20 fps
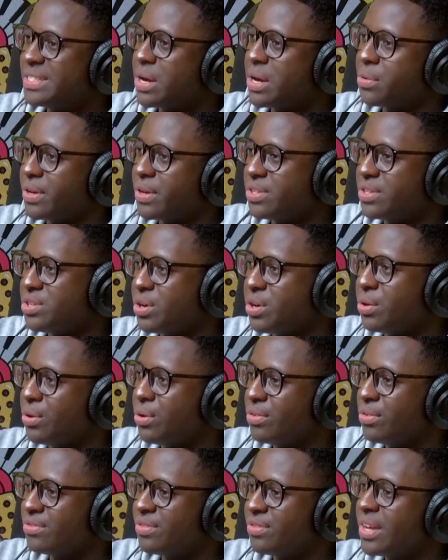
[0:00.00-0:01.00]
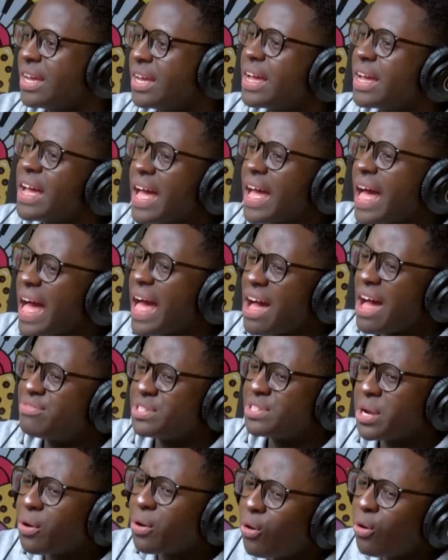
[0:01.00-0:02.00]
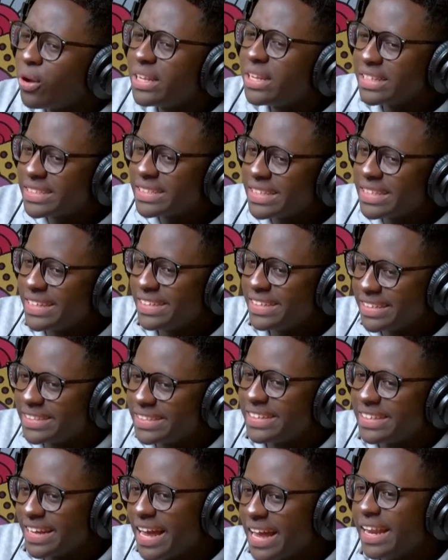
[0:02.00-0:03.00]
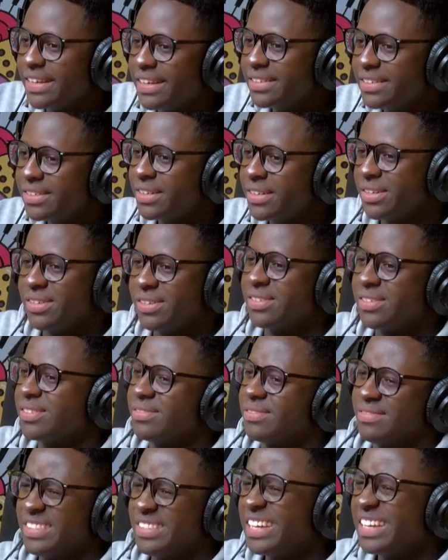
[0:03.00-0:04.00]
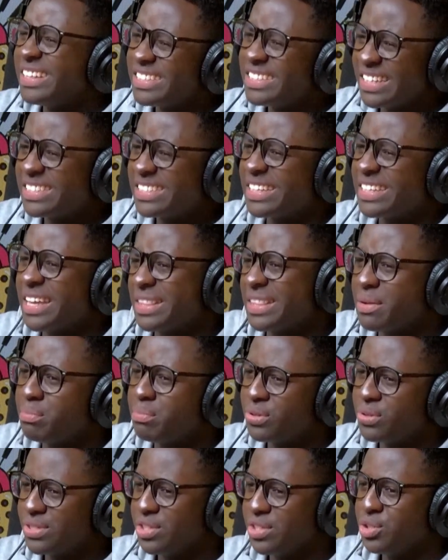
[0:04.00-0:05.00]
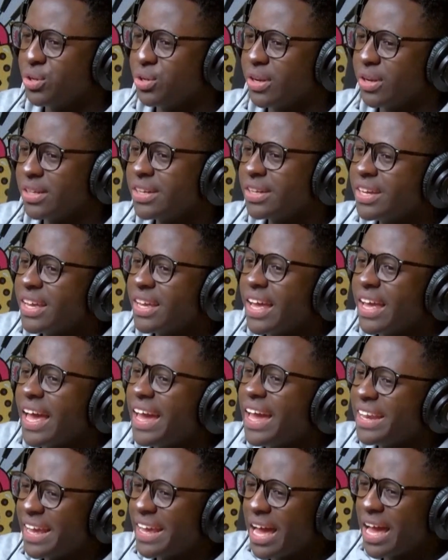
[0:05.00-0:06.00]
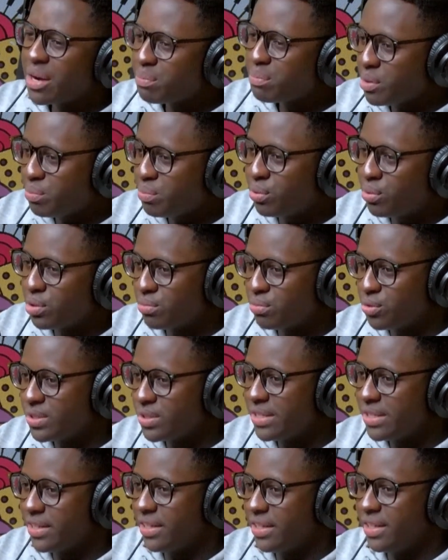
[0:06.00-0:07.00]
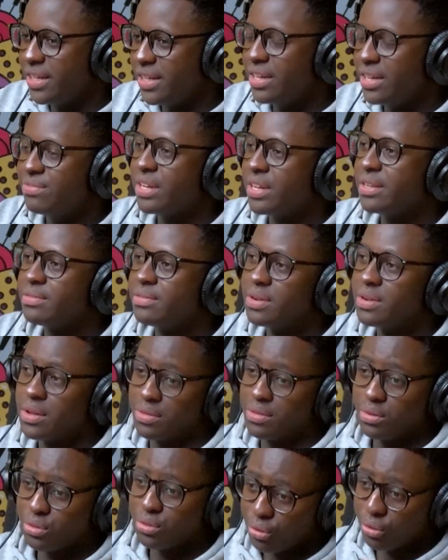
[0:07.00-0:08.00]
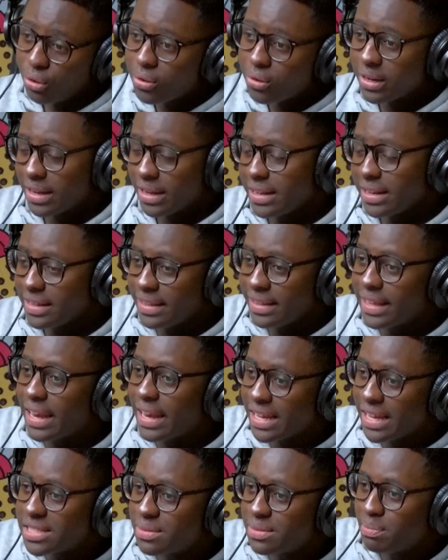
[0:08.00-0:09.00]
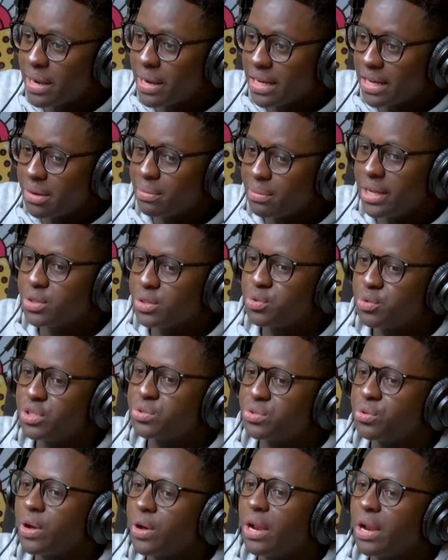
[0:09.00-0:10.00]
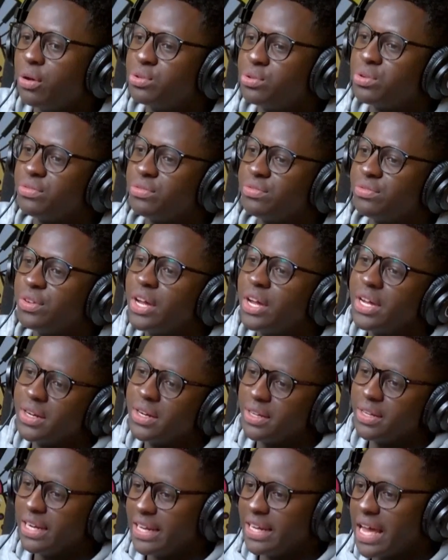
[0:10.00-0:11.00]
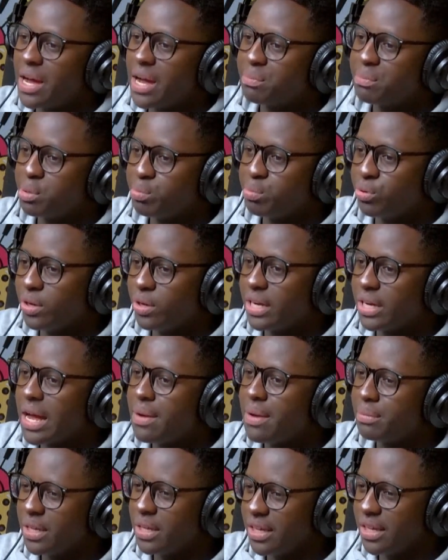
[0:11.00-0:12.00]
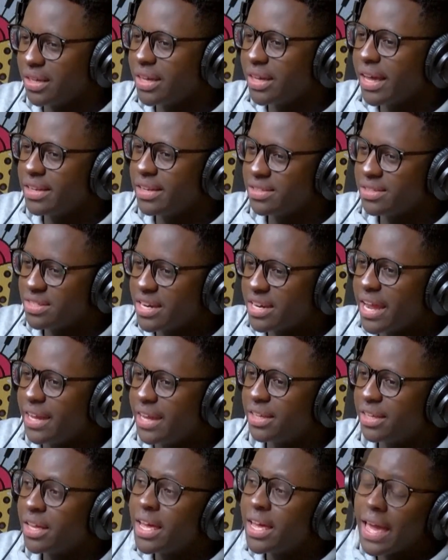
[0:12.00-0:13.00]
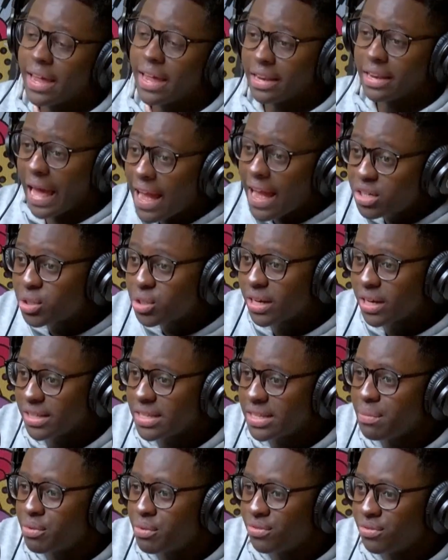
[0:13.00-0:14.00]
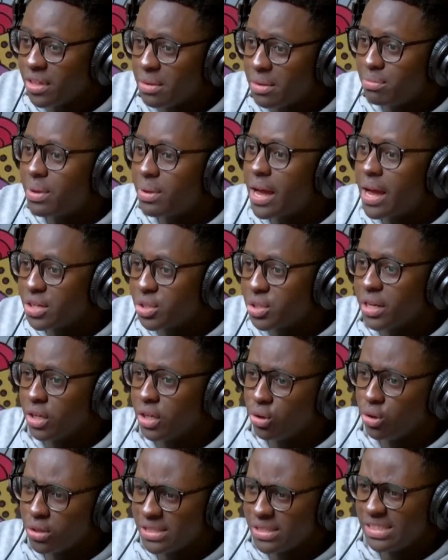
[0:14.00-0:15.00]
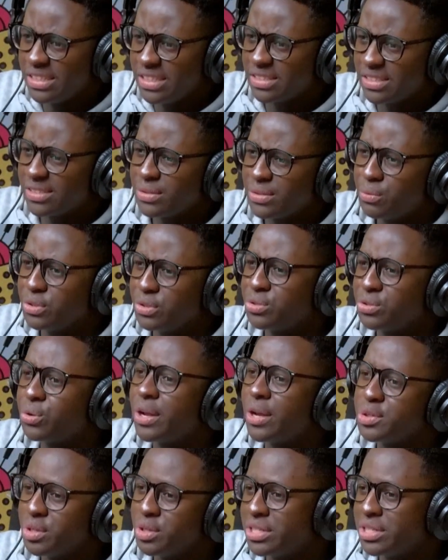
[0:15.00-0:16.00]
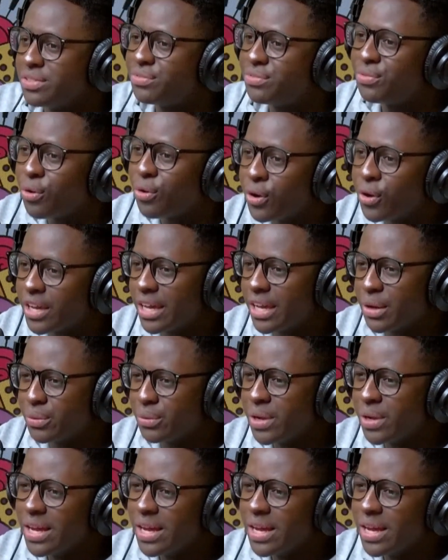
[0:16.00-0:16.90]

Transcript: just a question of, after all is said and done, they'll just get the position. Mm-hmm. And young people mostly, even though in the last parliament, we saw a lot of really young people coming and trying, and actually some of them actually got seats. Mm-hmm. We saw a 23,